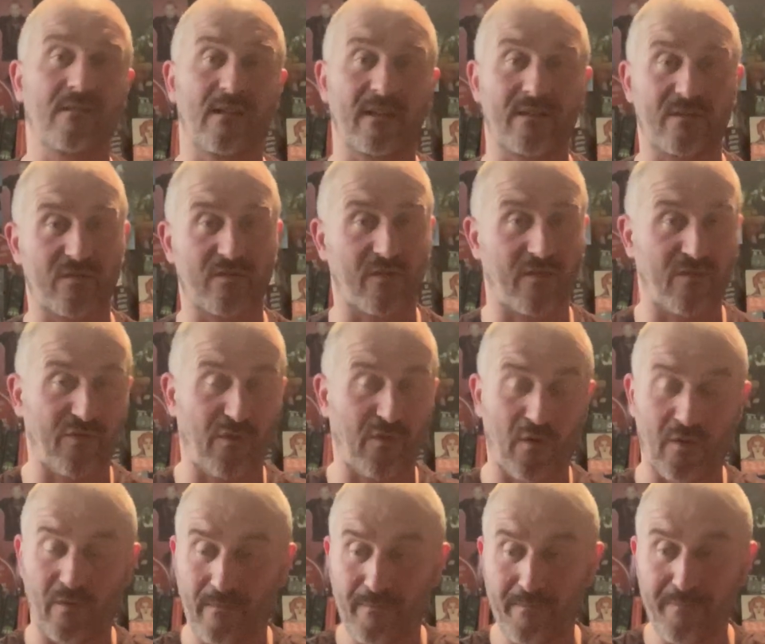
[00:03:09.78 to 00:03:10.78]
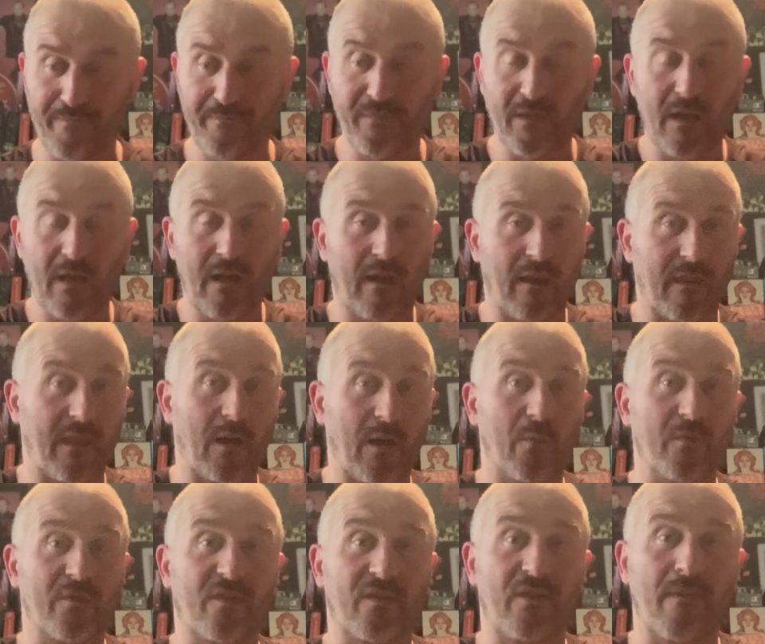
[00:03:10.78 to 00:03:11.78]
I just thought that
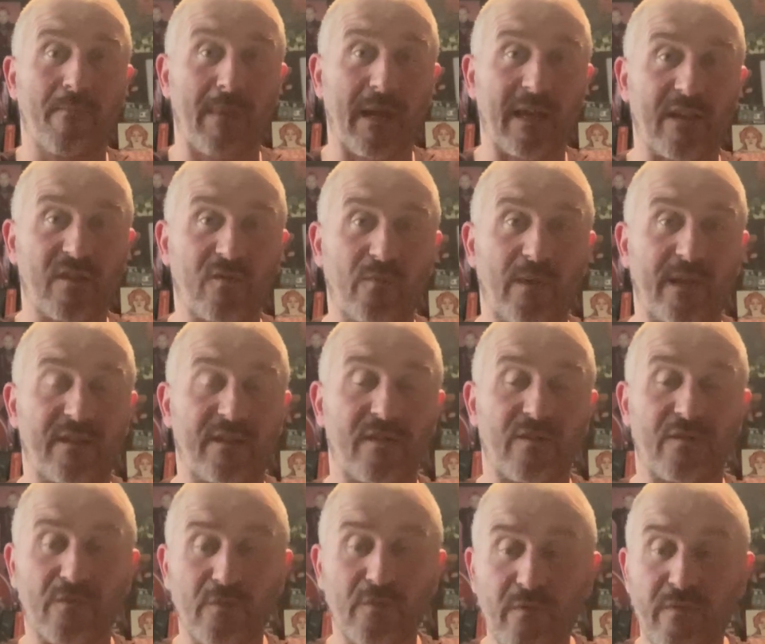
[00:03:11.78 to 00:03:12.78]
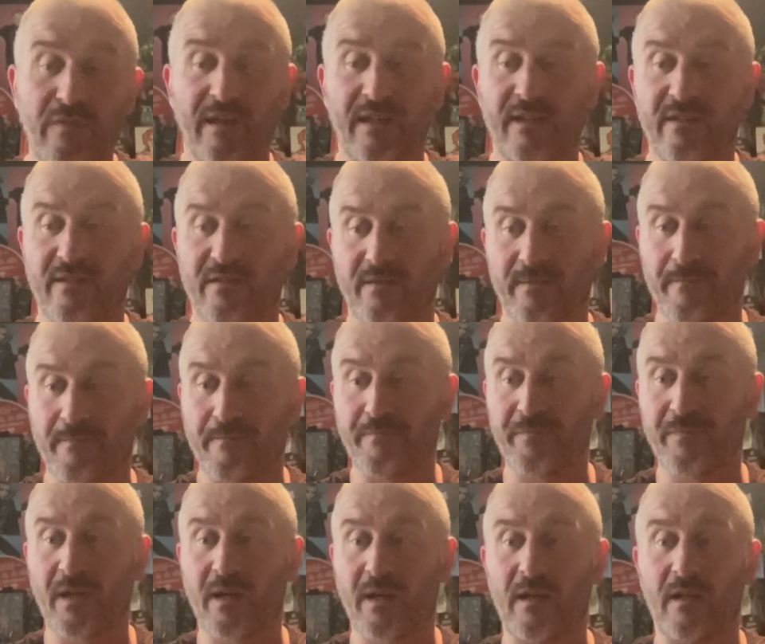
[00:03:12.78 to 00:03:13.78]
was the best way to do things.
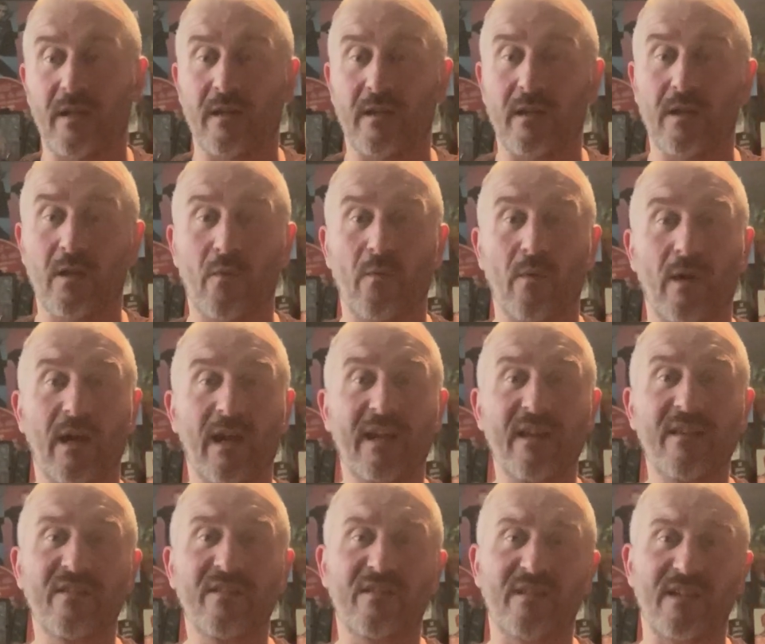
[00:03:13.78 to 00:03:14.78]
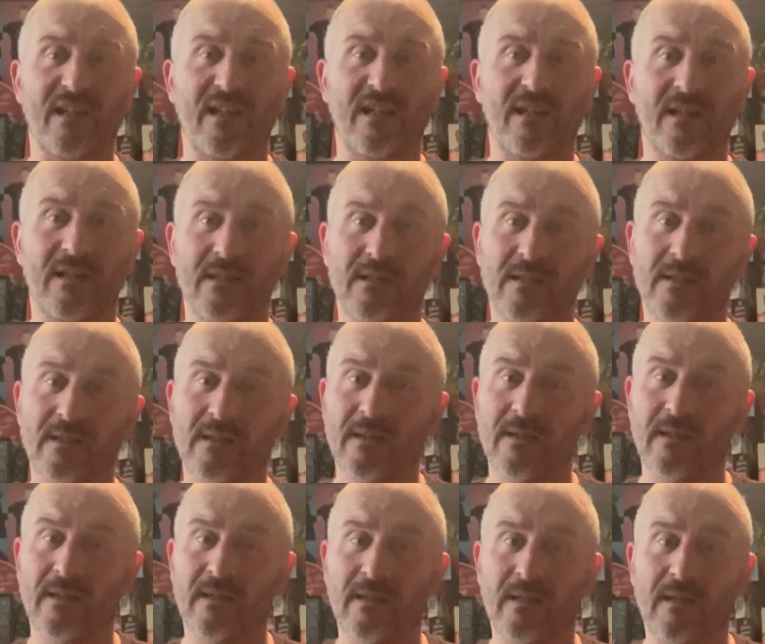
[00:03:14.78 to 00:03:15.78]
Now, I didn't see
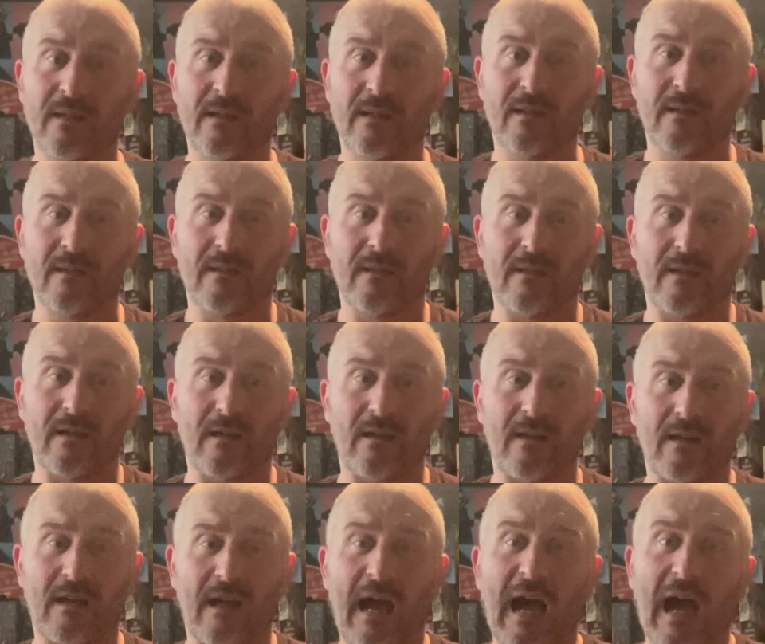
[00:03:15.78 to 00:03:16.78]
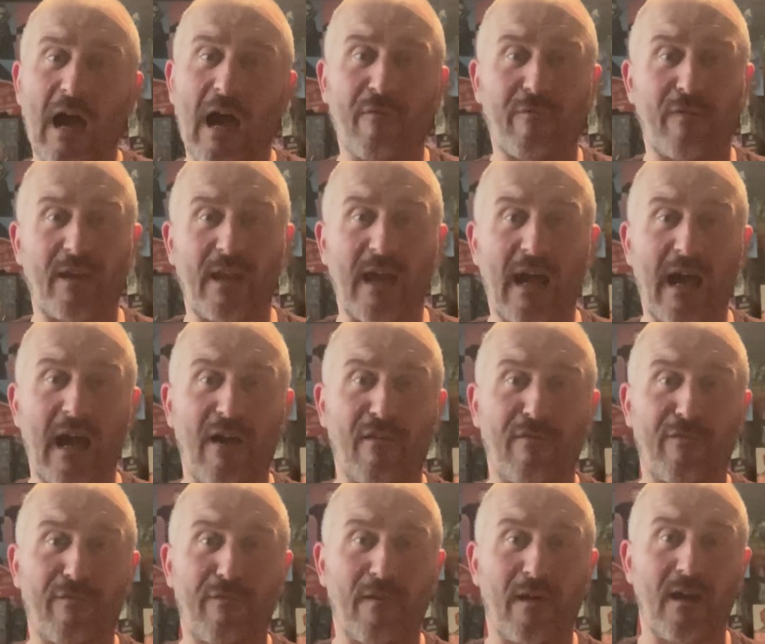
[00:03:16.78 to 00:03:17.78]
half and
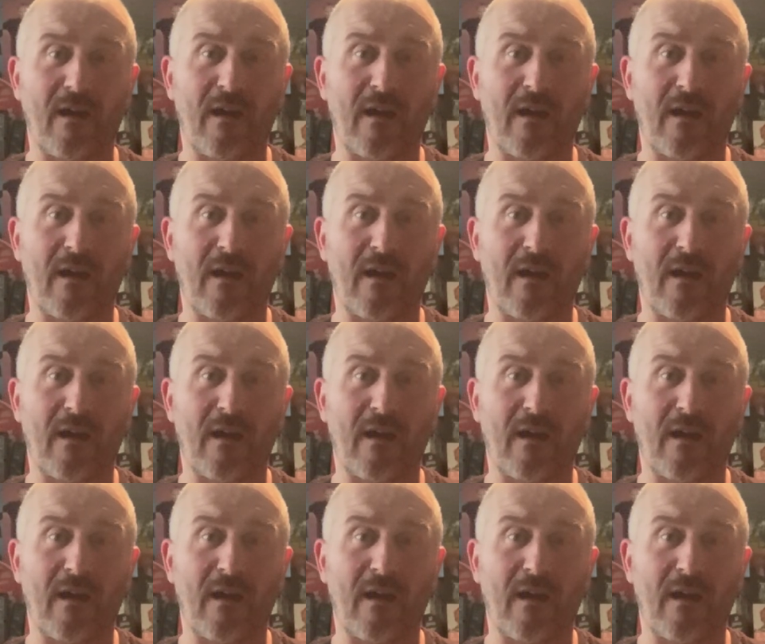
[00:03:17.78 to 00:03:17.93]
half